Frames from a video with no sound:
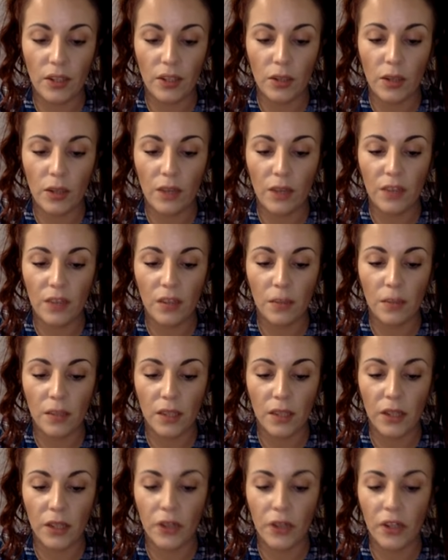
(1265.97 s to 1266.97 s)
do have some
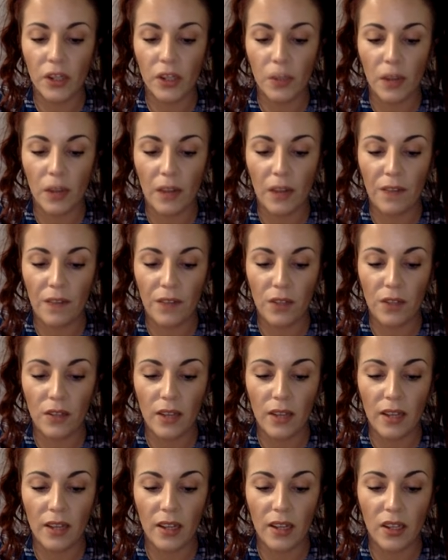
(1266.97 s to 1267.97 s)
secrets, but I feel
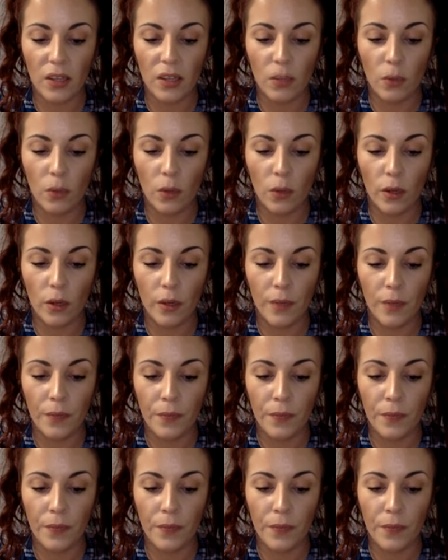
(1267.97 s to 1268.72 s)
like it's more,